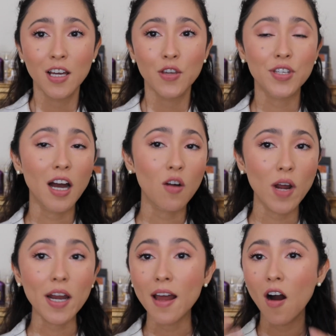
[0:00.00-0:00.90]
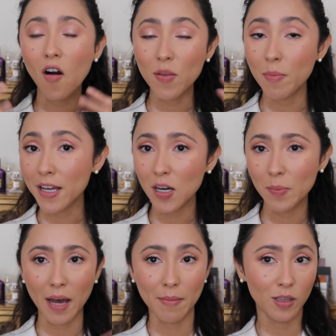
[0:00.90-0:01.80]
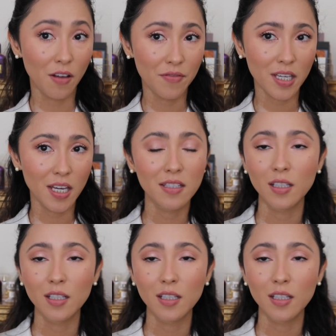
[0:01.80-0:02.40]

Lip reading: You see how right now the makeup, I'm loving it.